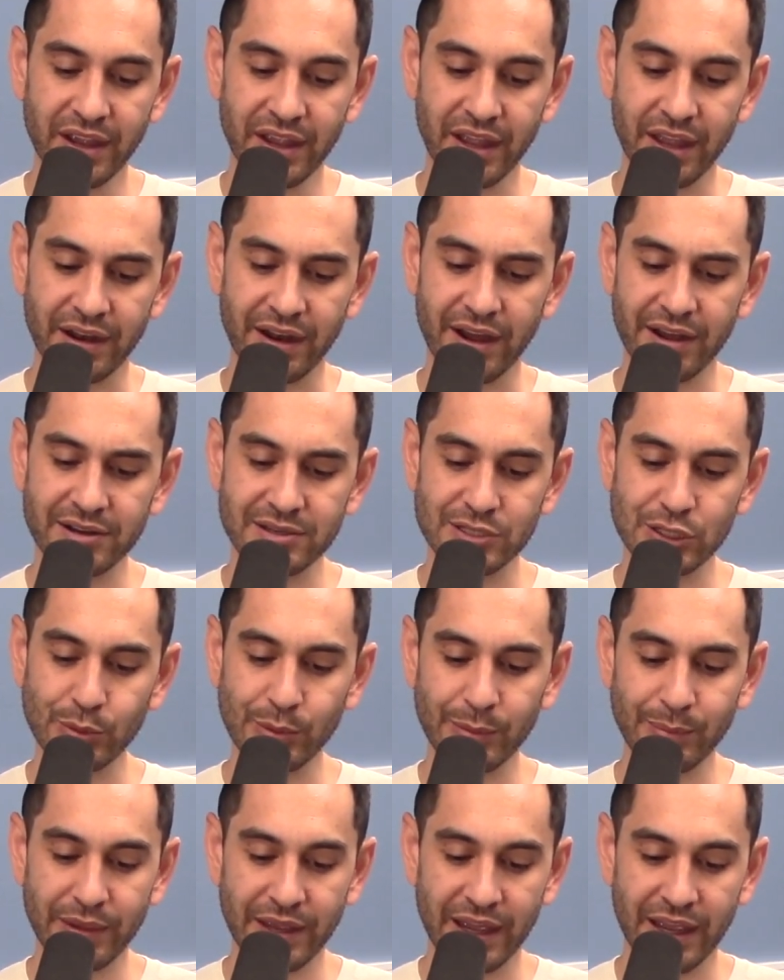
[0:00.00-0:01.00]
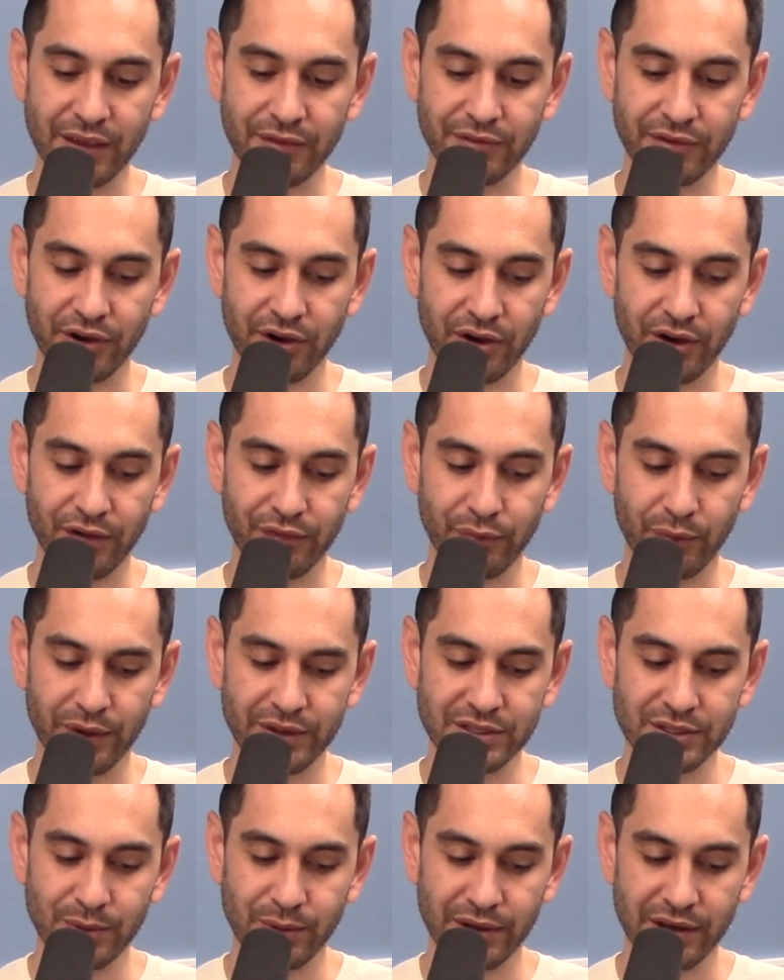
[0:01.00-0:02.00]
and unassuming behavior of
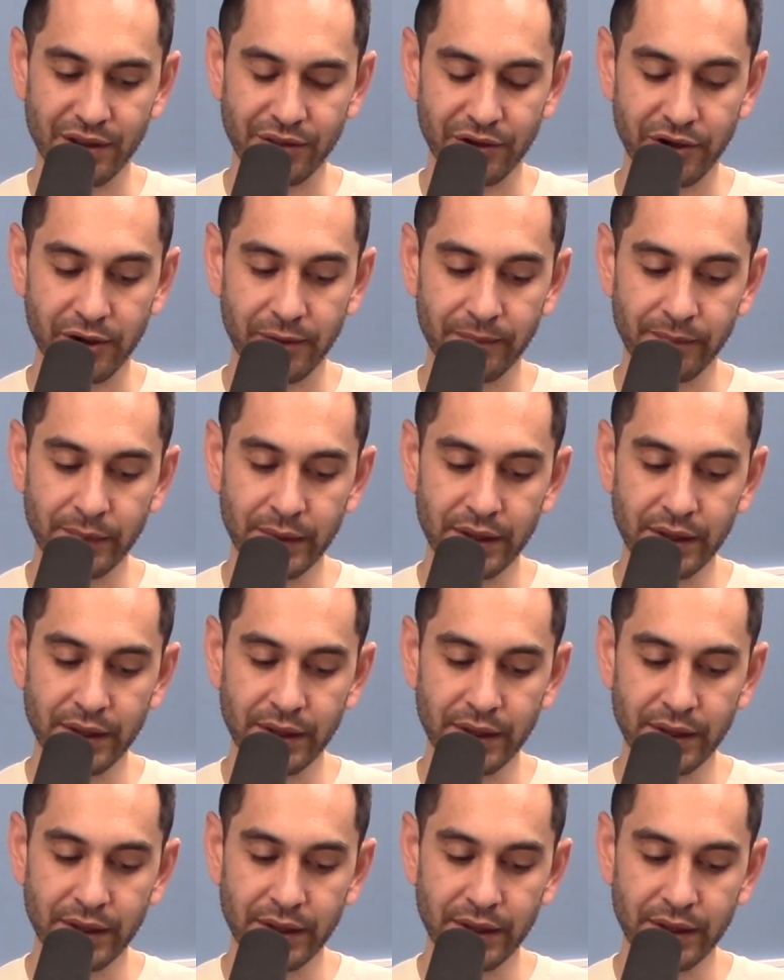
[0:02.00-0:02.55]
one to another,